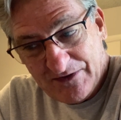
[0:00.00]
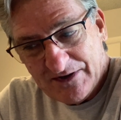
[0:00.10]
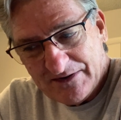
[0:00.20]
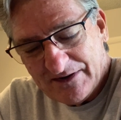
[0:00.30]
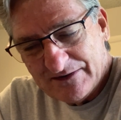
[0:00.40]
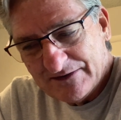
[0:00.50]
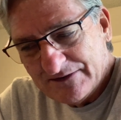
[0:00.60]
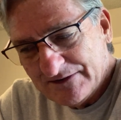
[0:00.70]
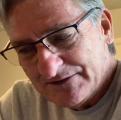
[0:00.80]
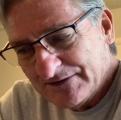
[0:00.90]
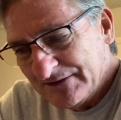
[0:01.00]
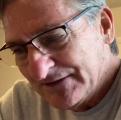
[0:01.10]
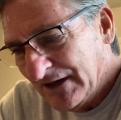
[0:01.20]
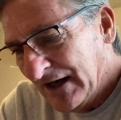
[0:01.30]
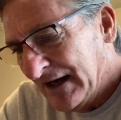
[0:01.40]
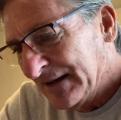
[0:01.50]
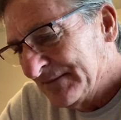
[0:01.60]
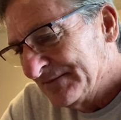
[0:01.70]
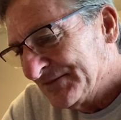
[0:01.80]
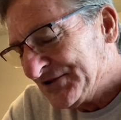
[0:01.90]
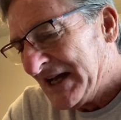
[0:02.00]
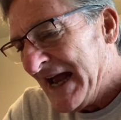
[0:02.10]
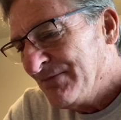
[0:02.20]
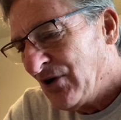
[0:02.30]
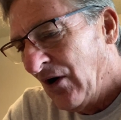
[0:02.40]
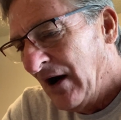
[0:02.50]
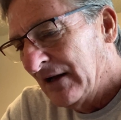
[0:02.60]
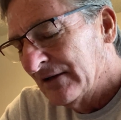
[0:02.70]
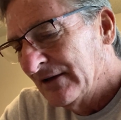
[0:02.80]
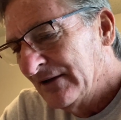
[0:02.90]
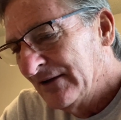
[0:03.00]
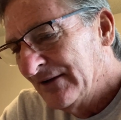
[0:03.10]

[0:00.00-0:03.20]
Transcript: the uh, Skype call,